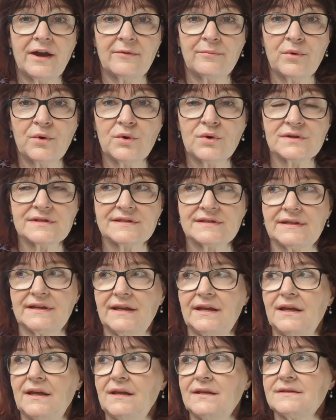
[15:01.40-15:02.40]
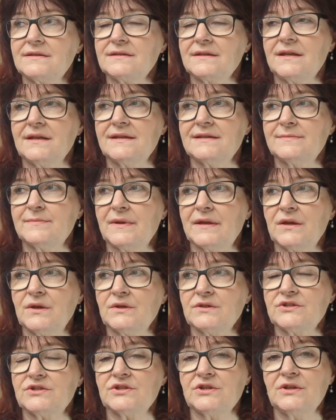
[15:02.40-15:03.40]
why I bought it is
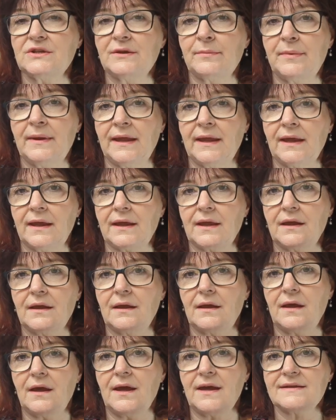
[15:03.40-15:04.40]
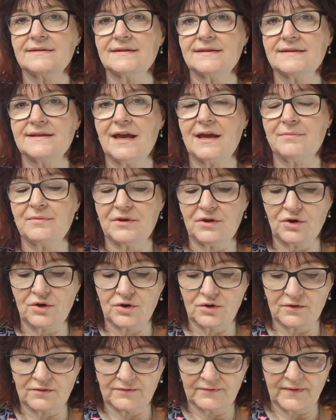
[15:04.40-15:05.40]
because Tulip Pink has this habit
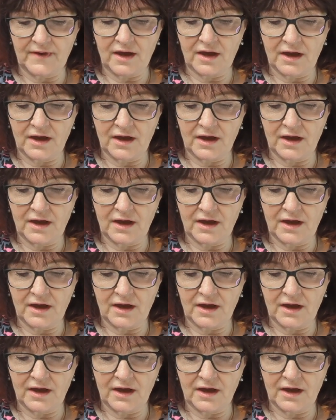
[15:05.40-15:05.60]
of